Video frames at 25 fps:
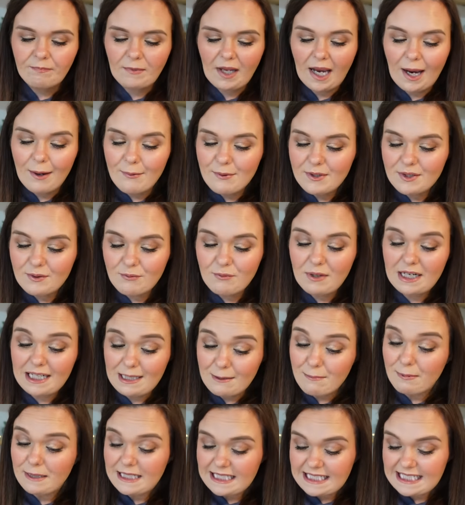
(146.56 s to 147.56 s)
I was
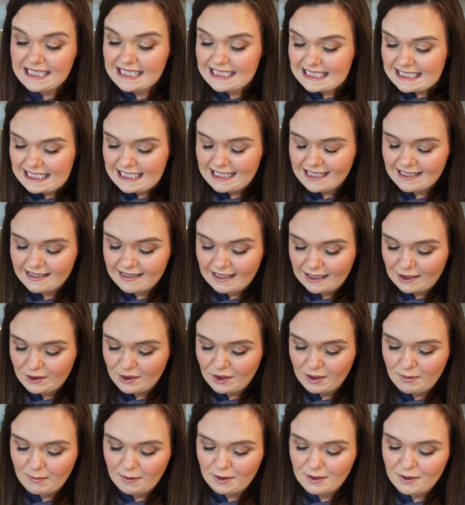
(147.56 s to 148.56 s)
really pleased to see this
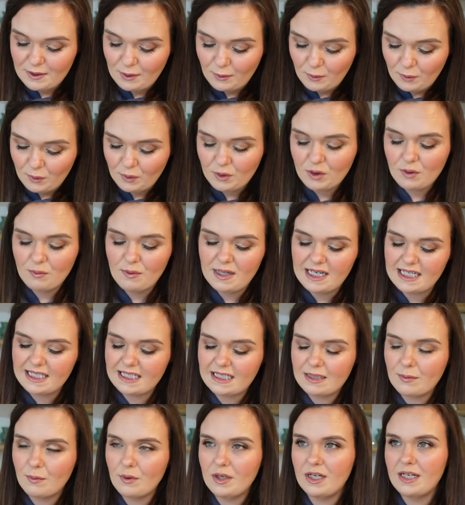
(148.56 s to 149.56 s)
actually because all the
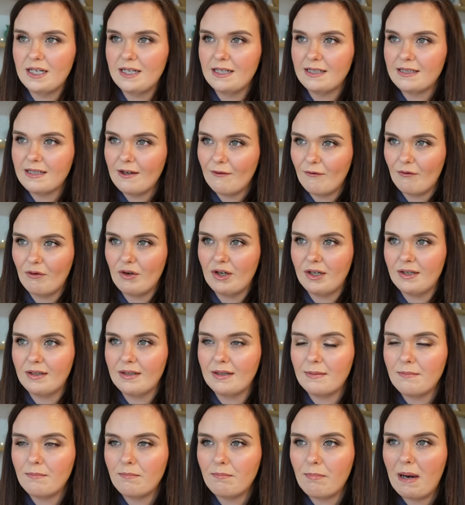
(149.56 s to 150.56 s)
rest were
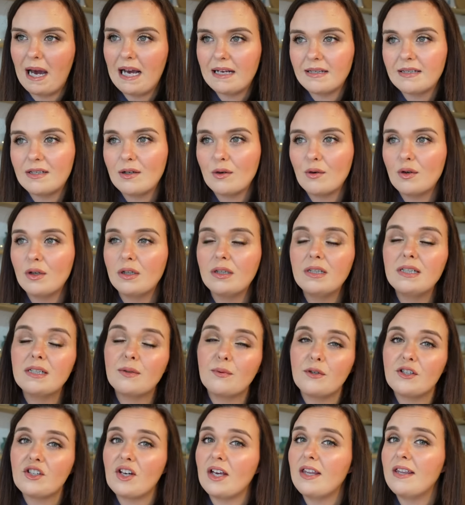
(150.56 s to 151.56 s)
different pastel colours,
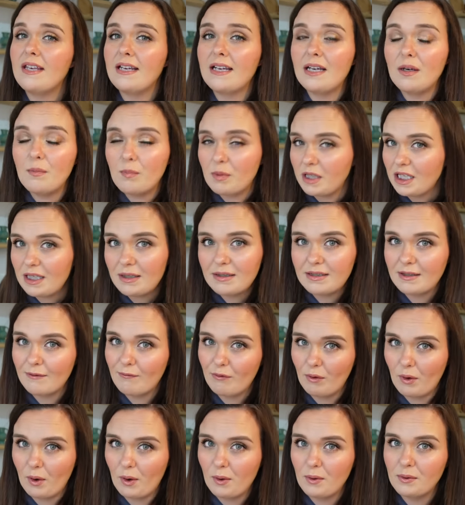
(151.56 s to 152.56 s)
which I think are
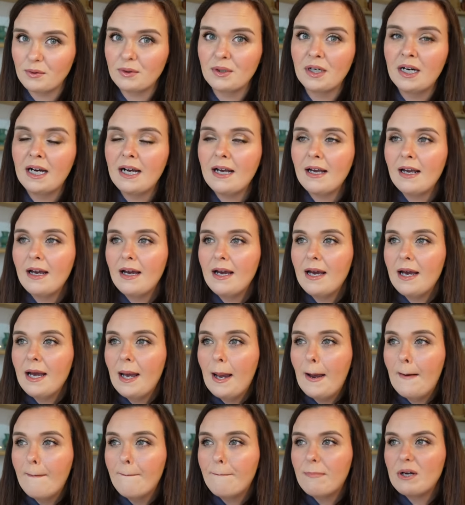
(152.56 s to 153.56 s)
beautiful.
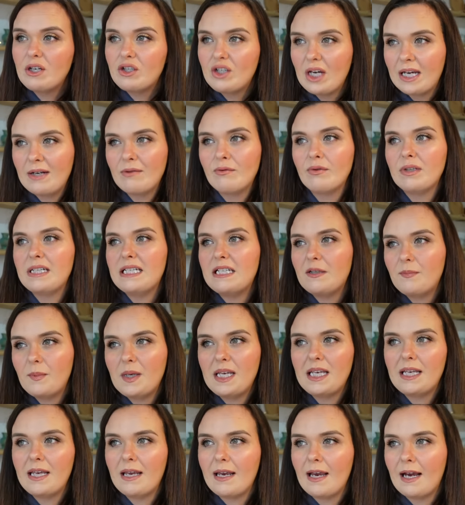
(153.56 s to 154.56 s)
But generally
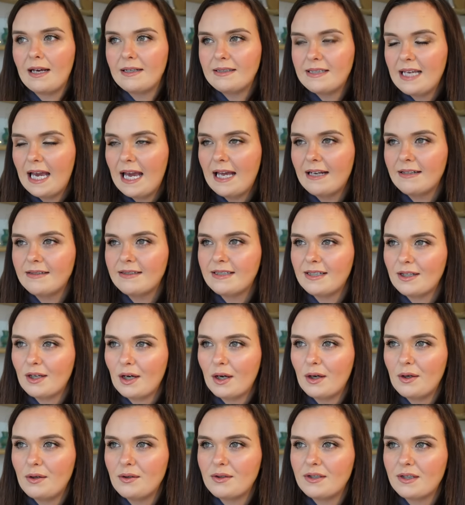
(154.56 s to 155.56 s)
speaking, I tend to
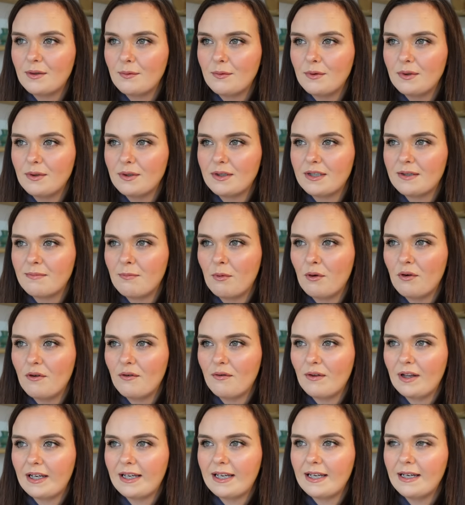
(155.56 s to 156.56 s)
go towards more
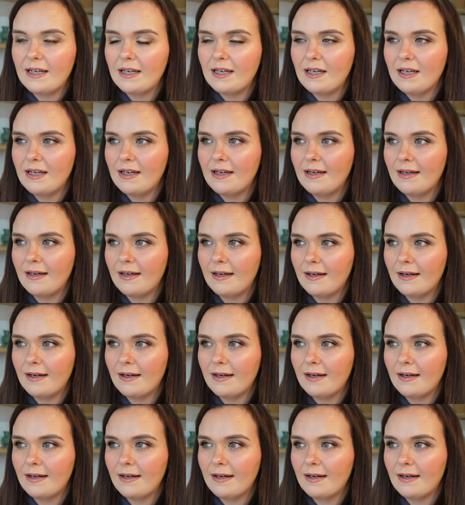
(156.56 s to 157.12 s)
of like a